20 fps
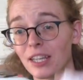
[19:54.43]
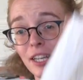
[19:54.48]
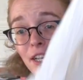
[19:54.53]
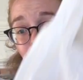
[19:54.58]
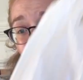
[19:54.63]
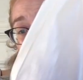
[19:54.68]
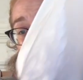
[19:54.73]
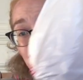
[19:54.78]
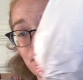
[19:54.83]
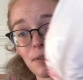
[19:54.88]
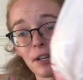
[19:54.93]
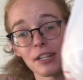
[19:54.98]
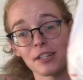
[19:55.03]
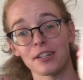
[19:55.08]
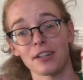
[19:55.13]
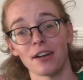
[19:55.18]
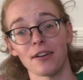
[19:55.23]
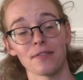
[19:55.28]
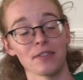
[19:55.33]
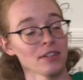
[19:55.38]
Here's the
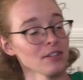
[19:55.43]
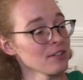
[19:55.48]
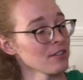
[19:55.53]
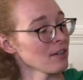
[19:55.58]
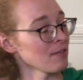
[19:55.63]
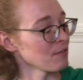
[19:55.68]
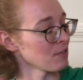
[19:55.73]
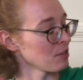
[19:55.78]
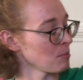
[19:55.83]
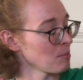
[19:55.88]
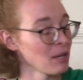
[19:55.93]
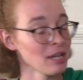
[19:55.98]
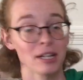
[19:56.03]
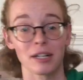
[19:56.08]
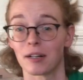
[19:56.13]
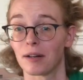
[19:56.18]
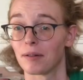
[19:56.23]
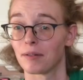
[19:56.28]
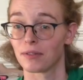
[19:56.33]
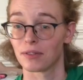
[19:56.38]
rest of the stuff to
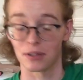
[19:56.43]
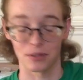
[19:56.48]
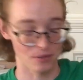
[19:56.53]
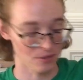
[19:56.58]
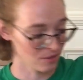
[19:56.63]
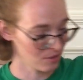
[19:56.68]
make the